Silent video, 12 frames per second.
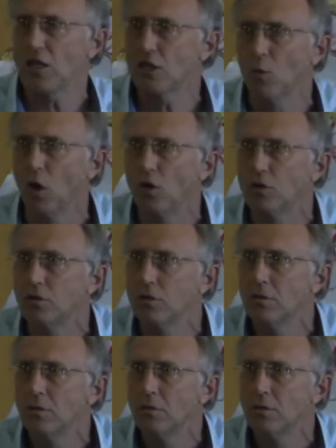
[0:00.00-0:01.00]
change the world.
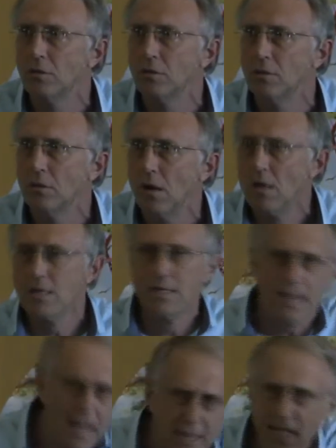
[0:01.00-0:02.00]

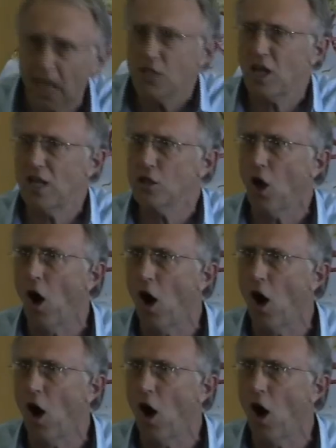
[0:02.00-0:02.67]
Nothing can change